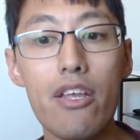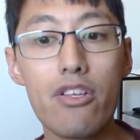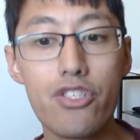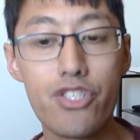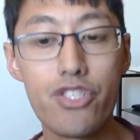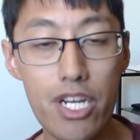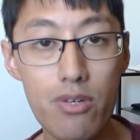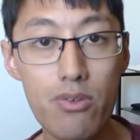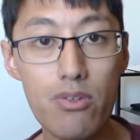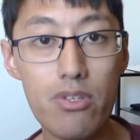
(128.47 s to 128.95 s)

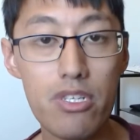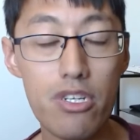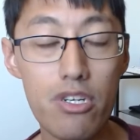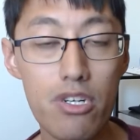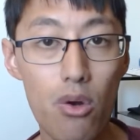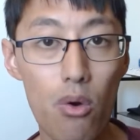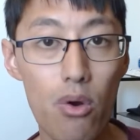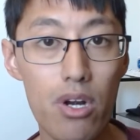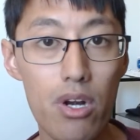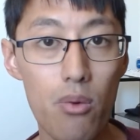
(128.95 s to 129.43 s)
generally
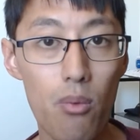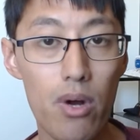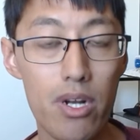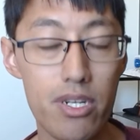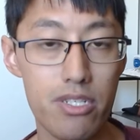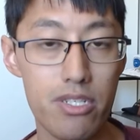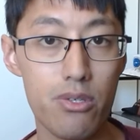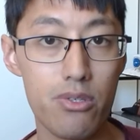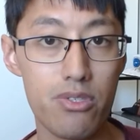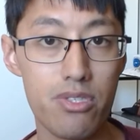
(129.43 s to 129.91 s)
you're going to
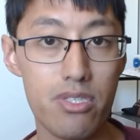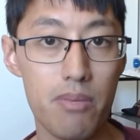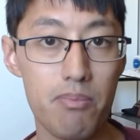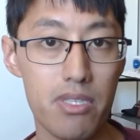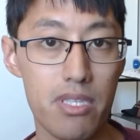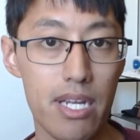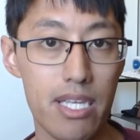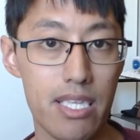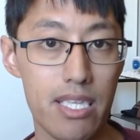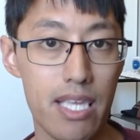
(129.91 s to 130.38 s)
want to use
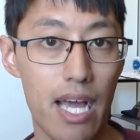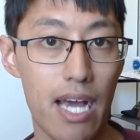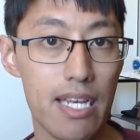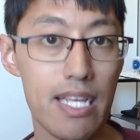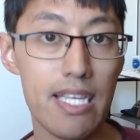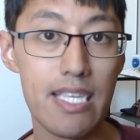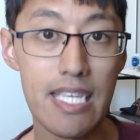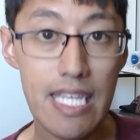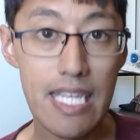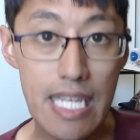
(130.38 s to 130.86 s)
something like
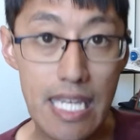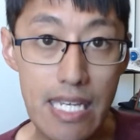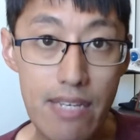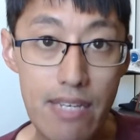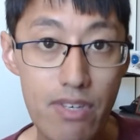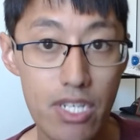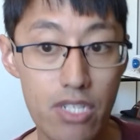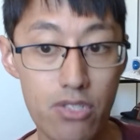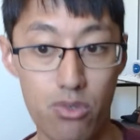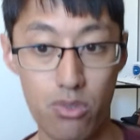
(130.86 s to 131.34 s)
that in the
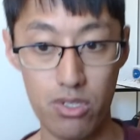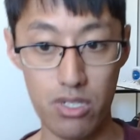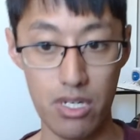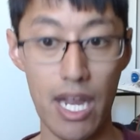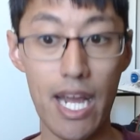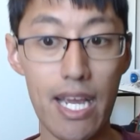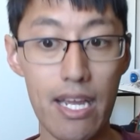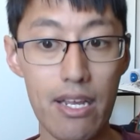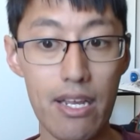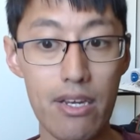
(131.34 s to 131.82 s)
evenings or at
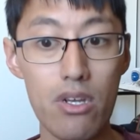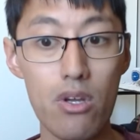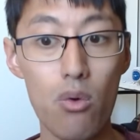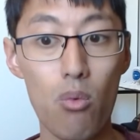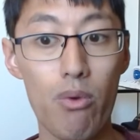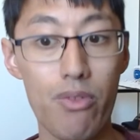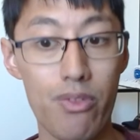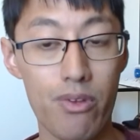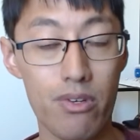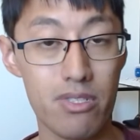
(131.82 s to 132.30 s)
night
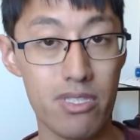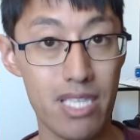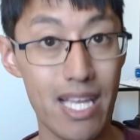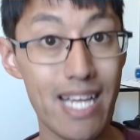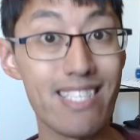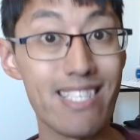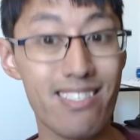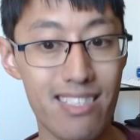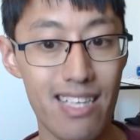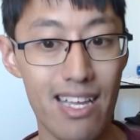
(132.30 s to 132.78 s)
when there's
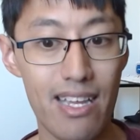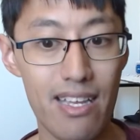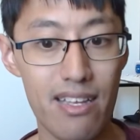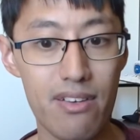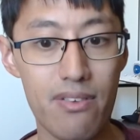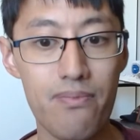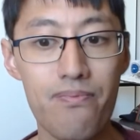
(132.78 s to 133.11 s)
less light.